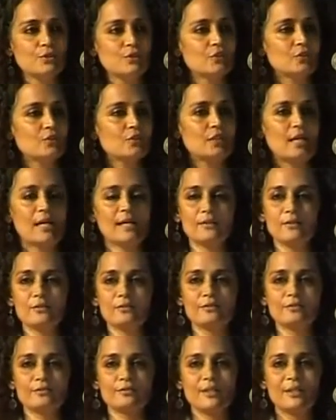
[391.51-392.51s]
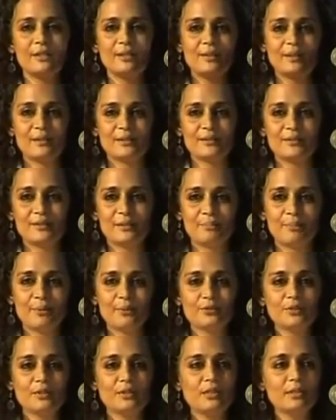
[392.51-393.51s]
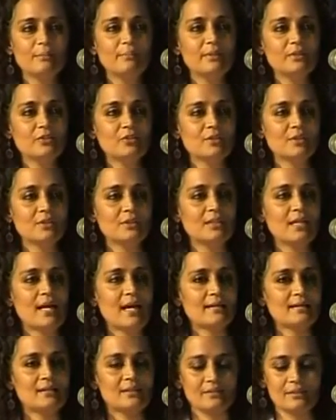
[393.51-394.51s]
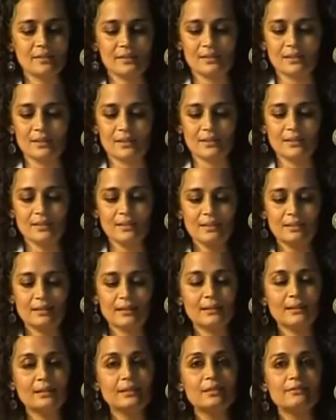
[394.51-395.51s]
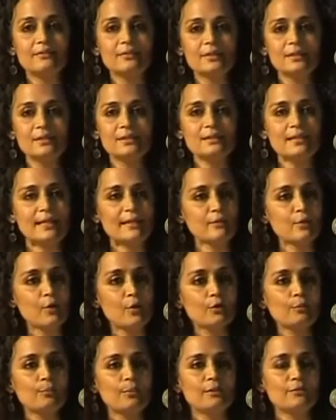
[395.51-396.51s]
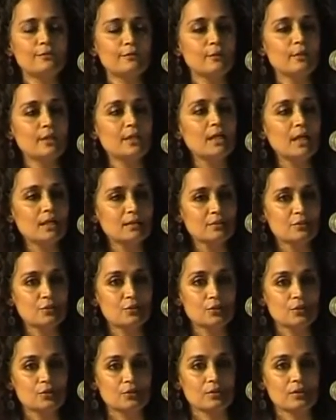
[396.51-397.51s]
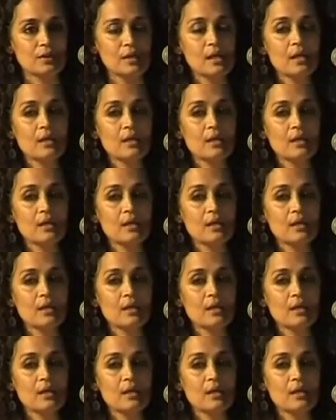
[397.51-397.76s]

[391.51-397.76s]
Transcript: this kind of supposedly missionary activity, the dividends had not been fully understood.